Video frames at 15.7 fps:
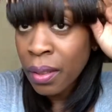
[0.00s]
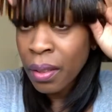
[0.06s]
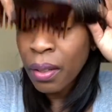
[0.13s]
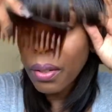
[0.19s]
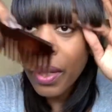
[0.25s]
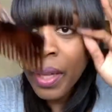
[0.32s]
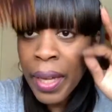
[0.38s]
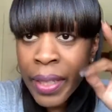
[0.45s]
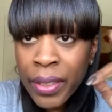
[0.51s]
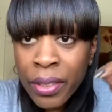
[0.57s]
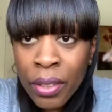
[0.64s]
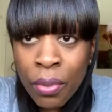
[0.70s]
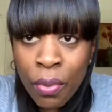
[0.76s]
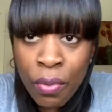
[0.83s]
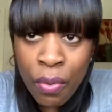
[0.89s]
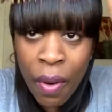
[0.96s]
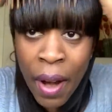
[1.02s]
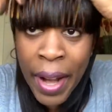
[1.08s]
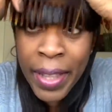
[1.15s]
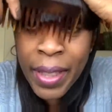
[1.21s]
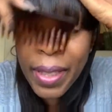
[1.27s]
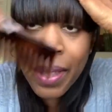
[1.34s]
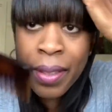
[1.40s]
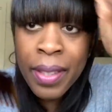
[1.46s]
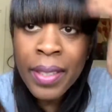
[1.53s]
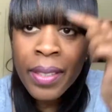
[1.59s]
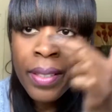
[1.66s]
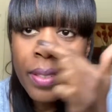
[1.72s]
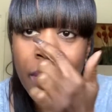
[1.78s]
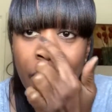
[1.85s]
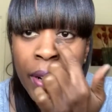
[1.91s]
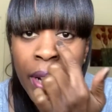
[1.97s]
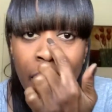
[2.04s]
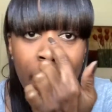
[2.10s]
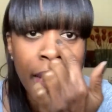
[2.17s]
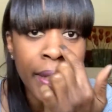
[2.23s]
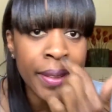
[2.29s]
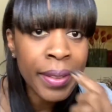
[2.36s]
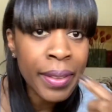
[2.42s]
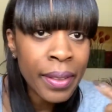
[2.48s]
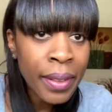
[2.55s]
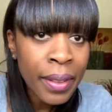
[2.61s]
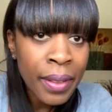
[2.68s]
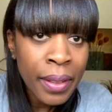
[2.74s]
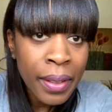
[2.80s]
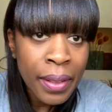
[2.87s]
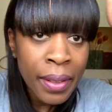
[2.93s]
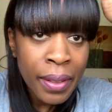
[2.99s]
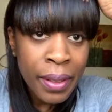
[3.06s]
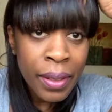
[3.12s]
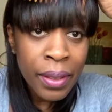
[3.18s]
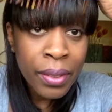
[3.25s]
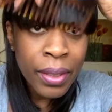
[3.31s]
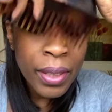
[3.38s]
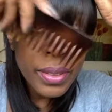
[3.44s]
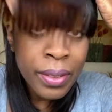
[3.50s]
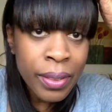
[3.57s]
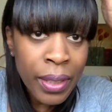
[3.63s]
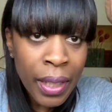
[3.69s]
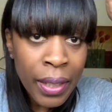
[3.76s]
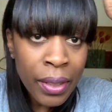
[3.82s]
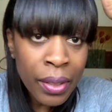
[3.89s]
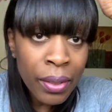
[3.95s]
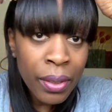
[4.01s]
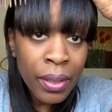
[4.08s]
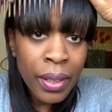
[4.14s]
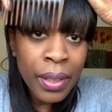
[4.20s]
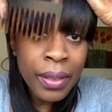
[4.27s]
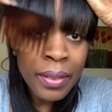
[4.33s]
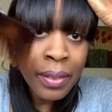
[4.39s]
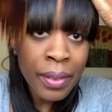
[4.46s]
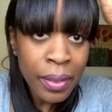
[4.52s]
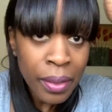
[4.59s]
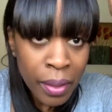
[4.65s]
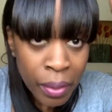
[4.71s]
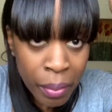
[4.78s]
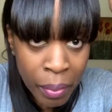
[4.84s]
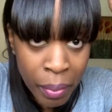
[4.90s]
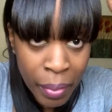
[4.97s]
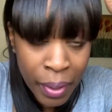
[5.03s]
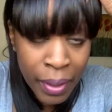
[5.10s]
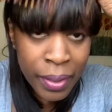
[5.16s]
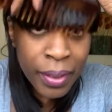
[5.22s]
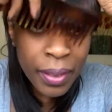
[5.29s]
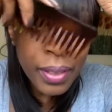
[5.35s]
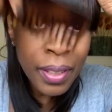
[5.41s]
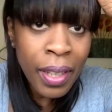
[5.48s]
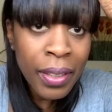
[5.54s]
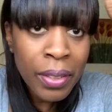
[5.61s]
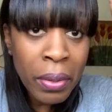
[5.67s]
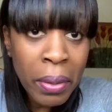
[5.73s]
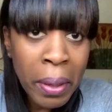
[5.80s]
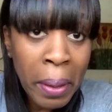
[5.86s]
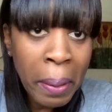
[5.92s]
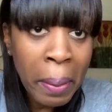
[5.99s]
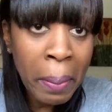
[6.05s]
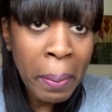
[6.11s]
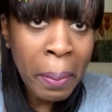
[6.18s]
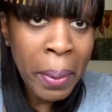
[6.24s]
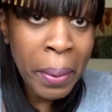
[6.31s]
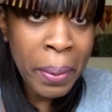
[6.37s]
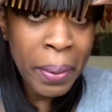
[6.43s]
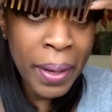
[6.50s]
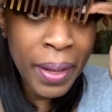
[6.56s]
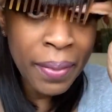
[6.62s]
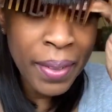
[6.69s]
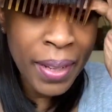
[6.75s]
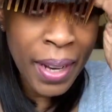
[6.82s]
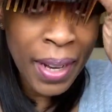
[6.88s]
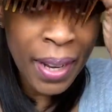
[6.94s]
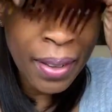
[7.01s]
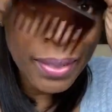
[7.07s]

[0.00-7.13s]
Okay, so this is our guide. Well, it looks kind of crooked, but that's okay. We're going to even that out.